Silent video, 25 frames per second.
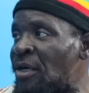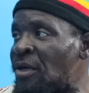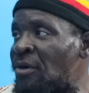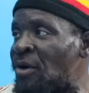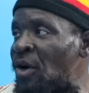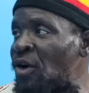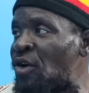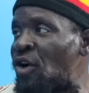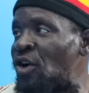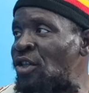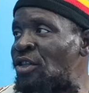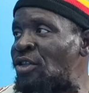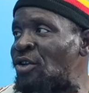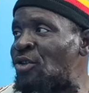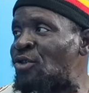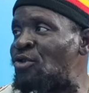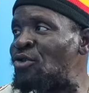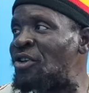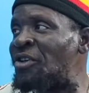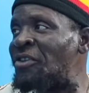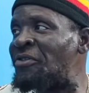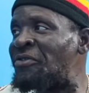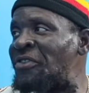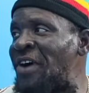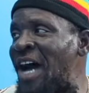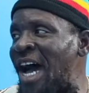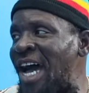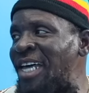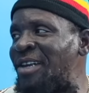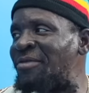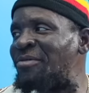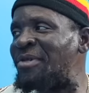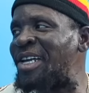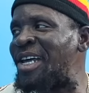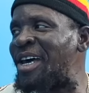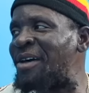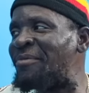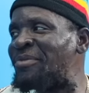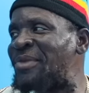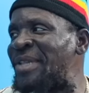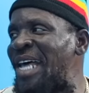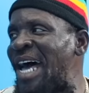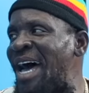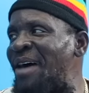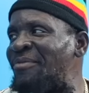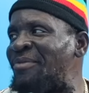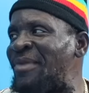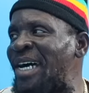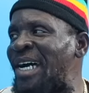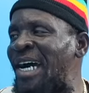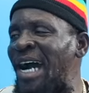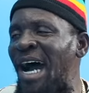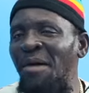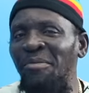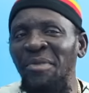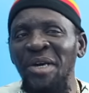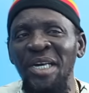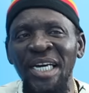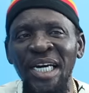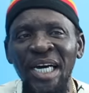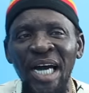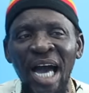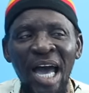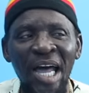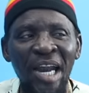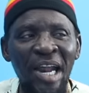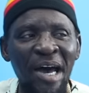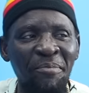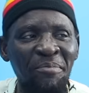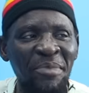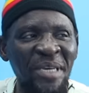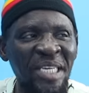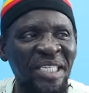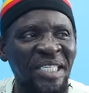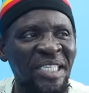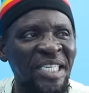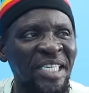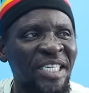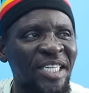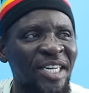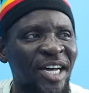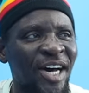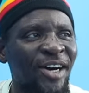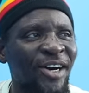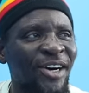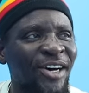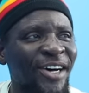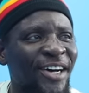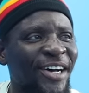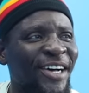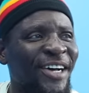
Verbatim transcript: Or cut you could find with them time because I'm kind of busy, you know?